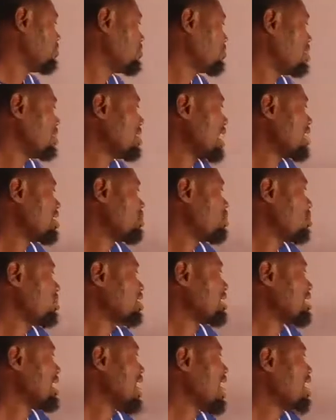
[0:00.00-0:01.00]
These are the
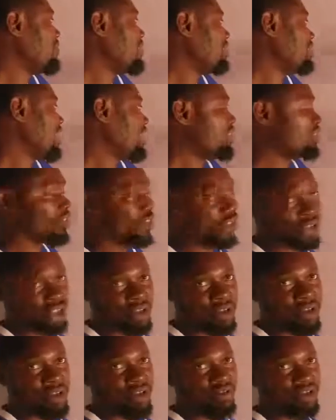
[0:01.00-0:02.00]
ones that have extensions.
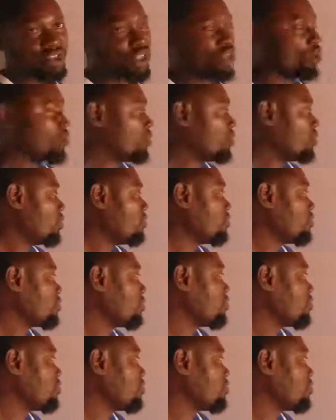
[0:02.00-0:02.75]
So